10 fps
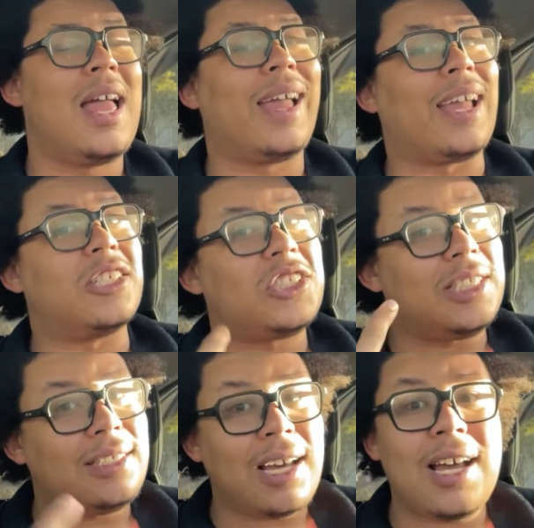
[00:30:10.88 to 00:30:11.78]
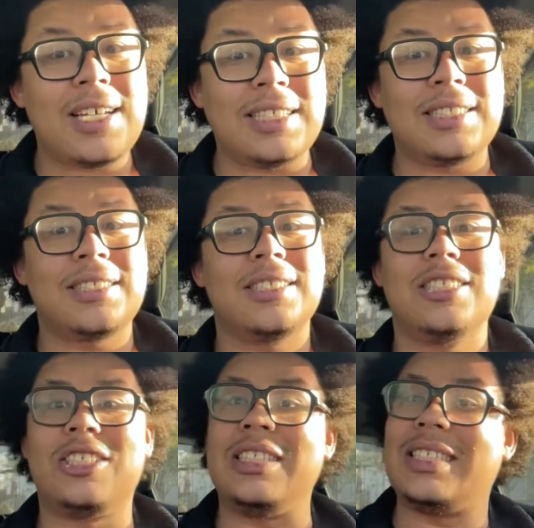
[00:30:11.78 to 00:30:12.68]
And she does.
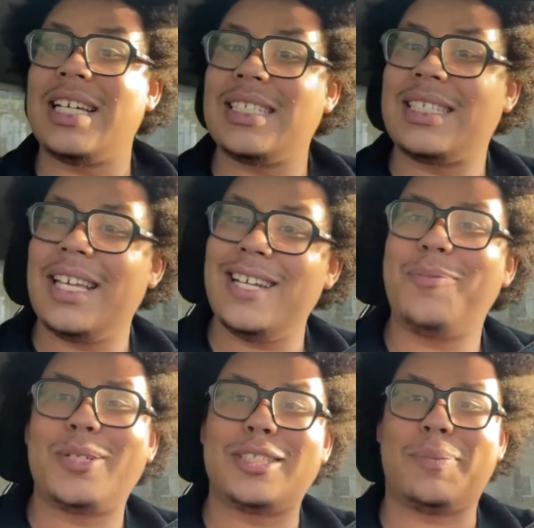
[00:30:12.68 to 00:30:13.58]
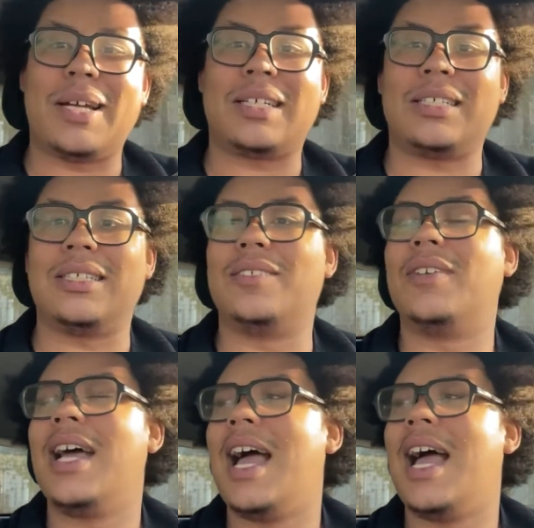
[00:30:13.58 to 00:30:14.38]
She does get a perspective.